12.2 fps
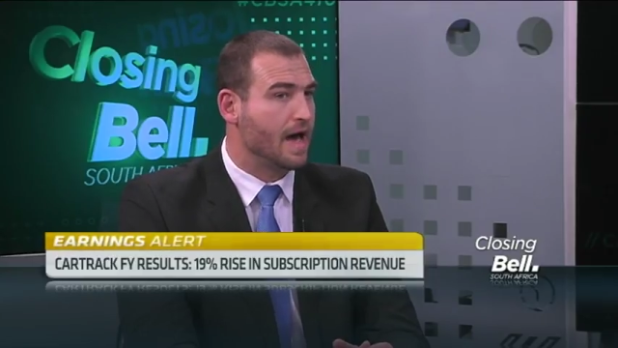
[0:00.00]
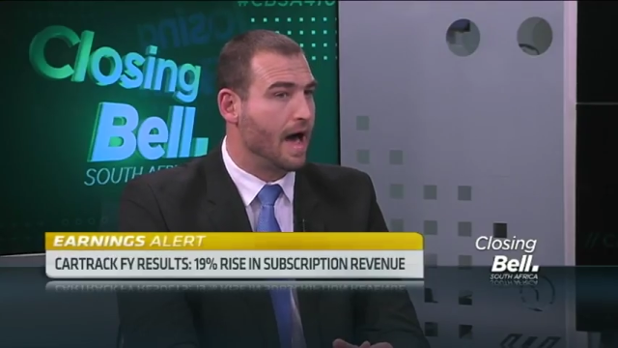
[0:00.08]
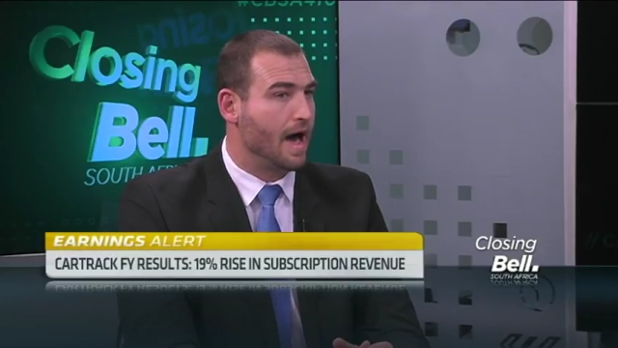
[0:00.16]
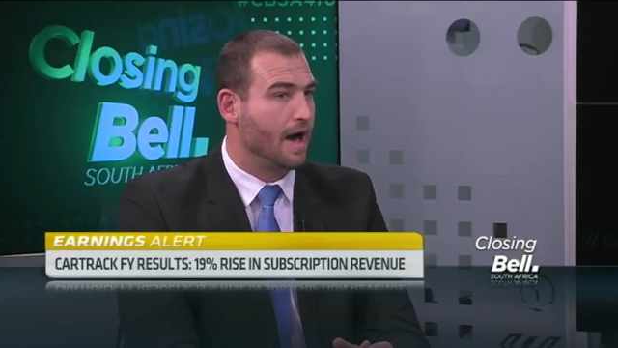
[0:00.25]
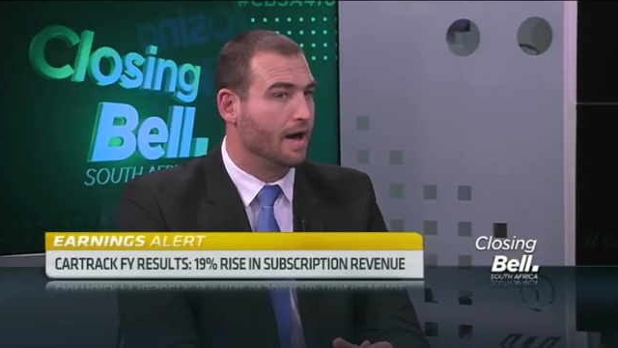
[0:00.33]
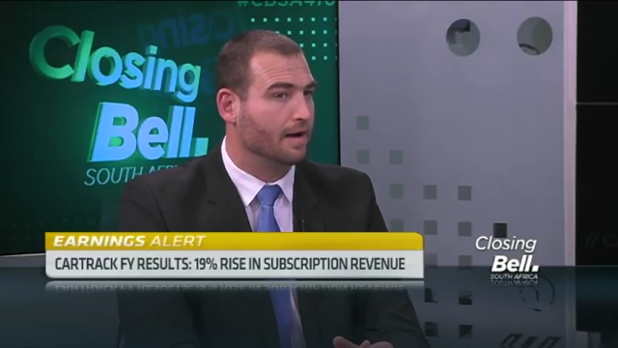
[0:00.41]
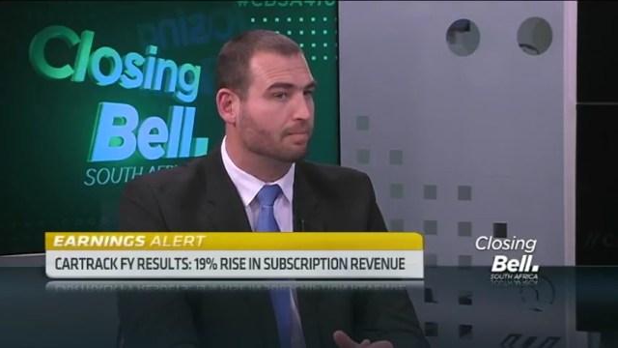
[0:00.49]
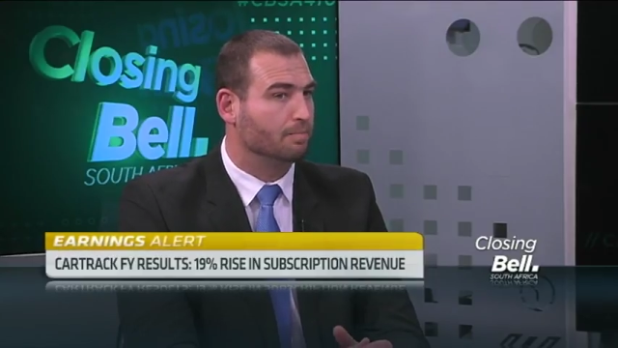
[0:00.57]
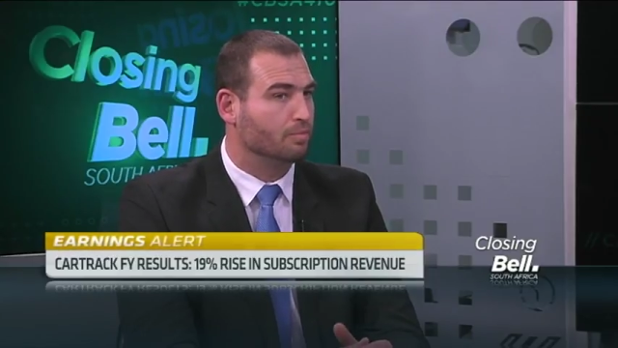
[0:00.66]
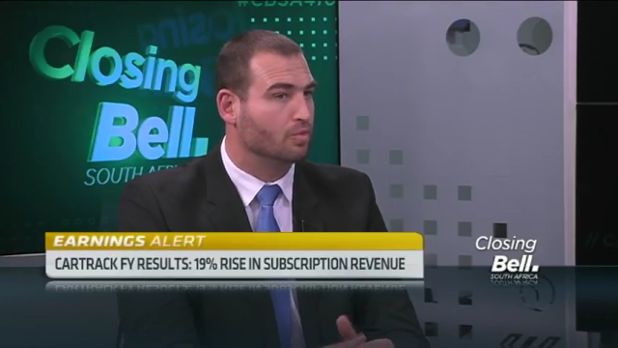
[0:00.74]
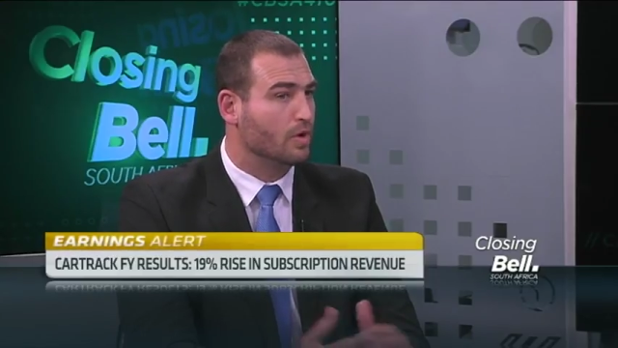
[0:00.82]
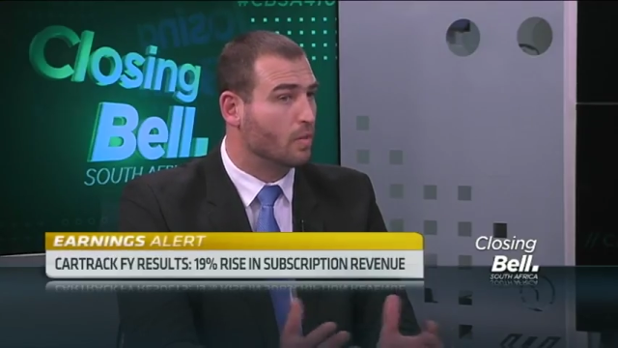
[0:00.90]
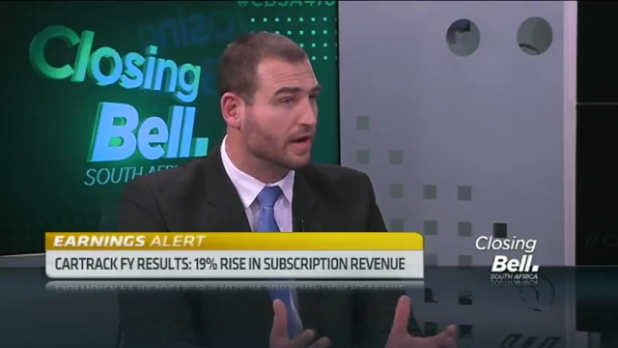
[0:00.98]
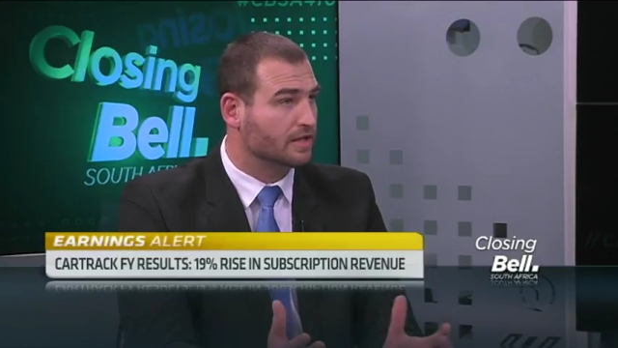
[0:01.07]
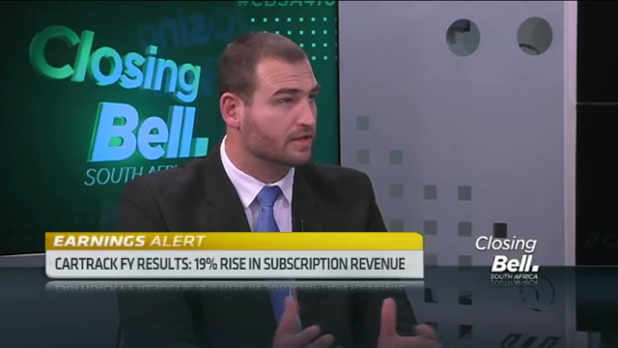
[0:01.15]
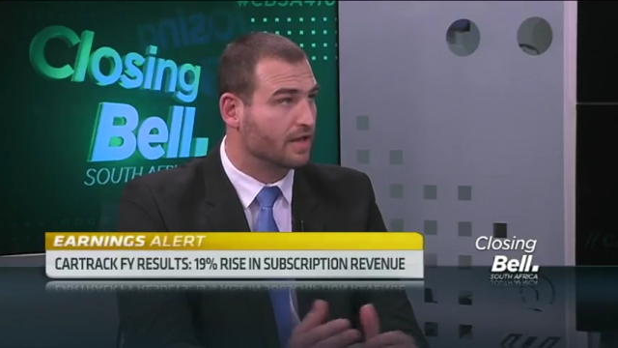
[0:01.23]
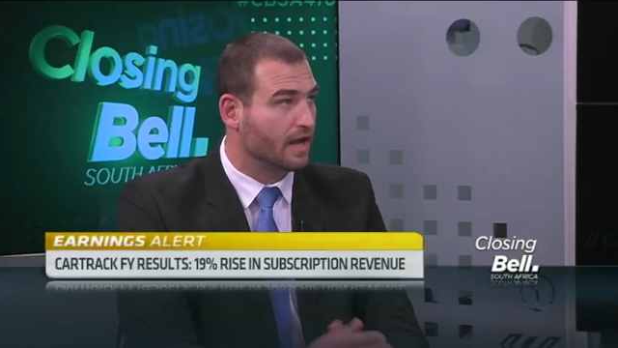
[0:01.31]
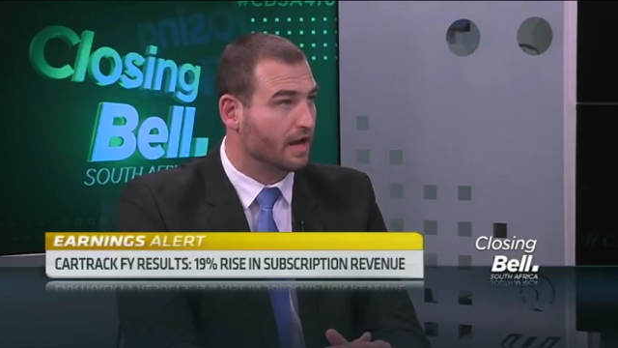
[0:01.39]
Um, we
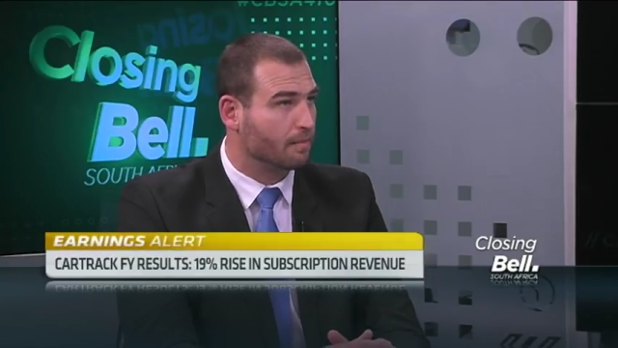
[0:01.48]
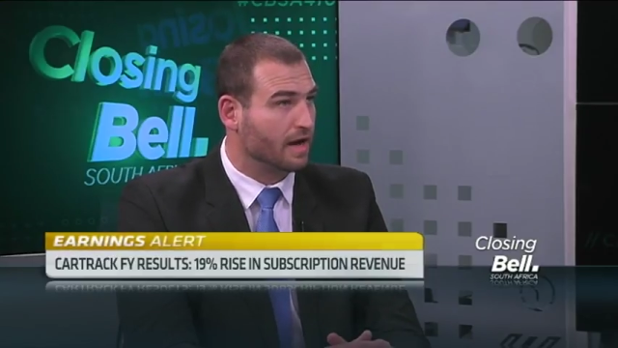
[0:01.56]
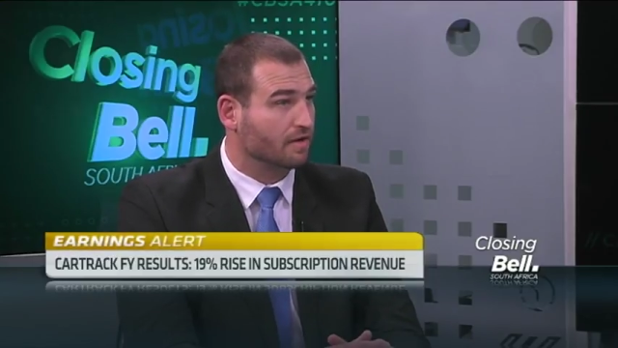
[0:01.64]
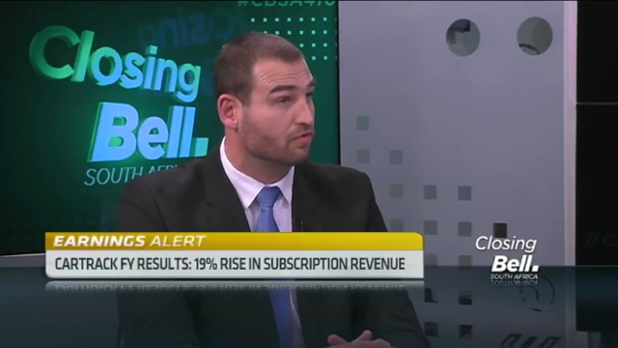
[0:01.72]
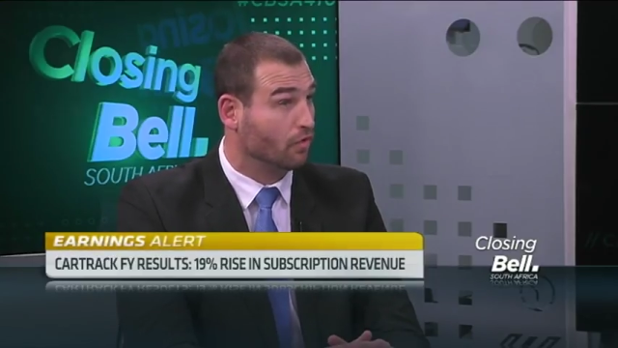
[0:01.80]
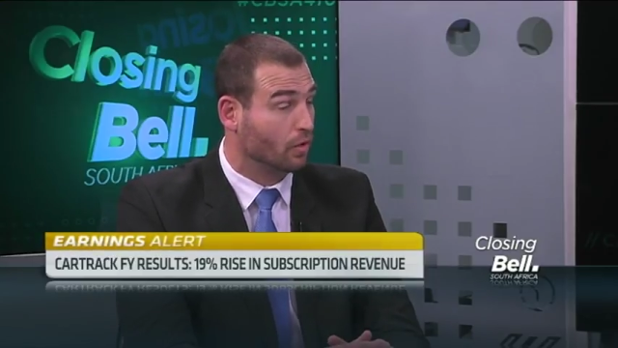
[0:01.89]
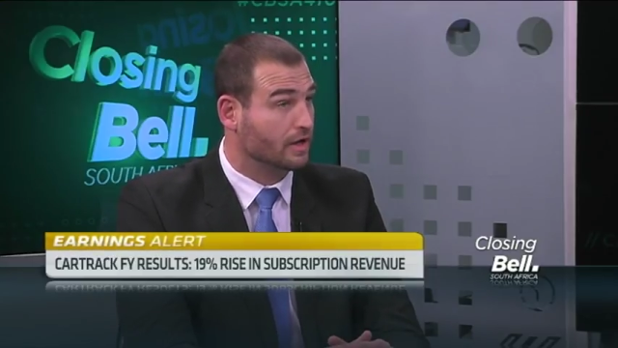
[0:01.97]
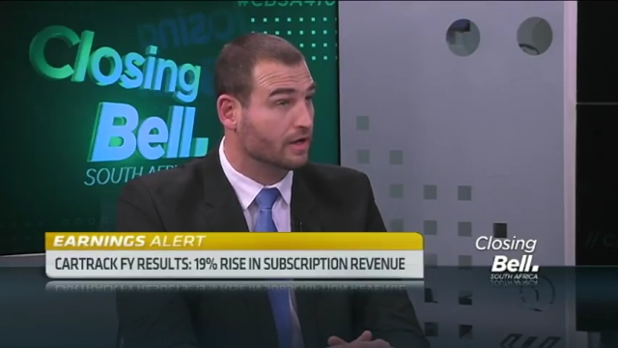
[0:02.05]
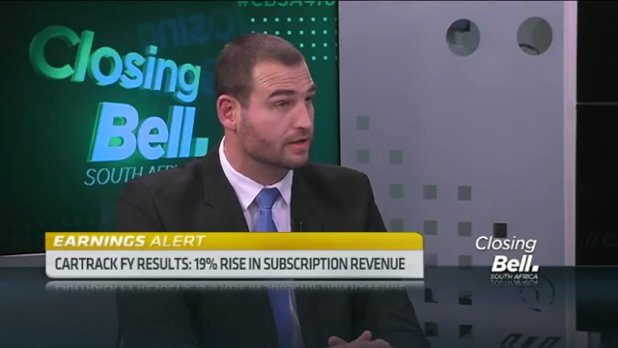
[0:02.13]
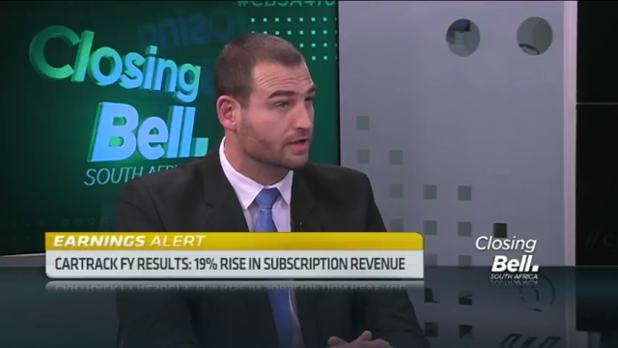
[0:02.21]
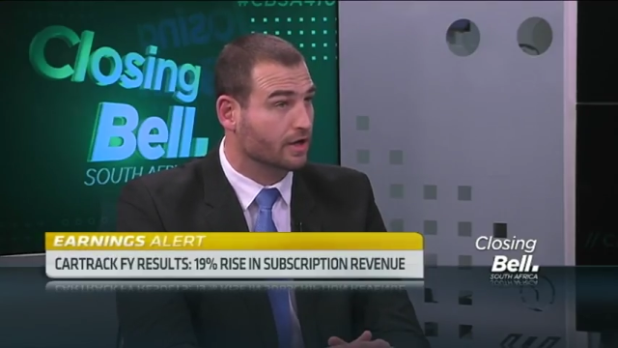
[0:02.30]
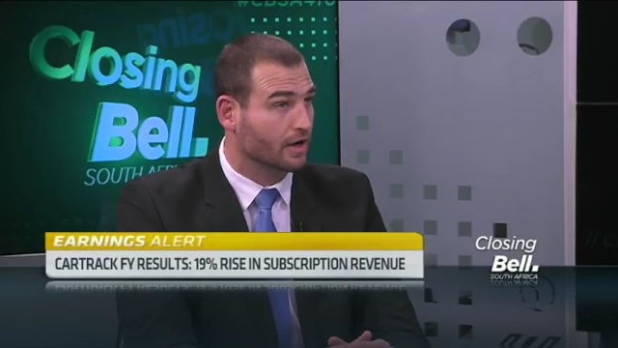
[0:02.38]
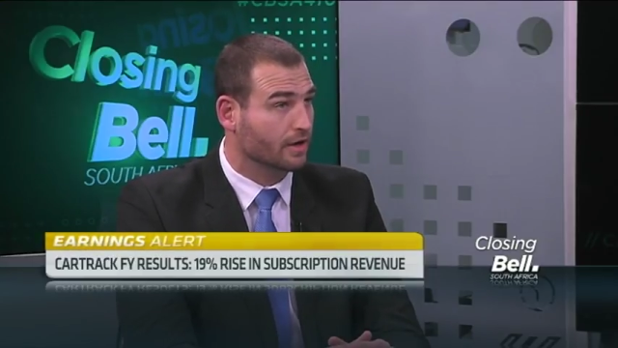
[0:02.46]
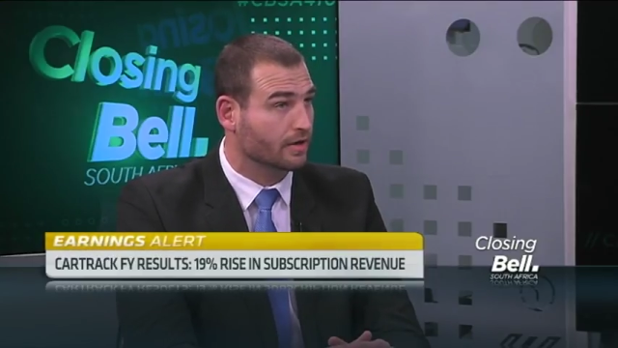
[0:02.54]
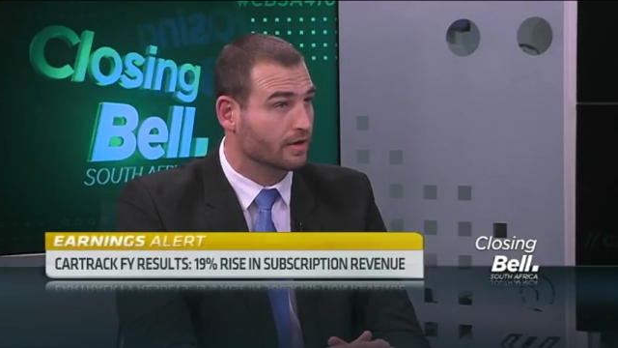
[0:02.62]
went there about four years ago,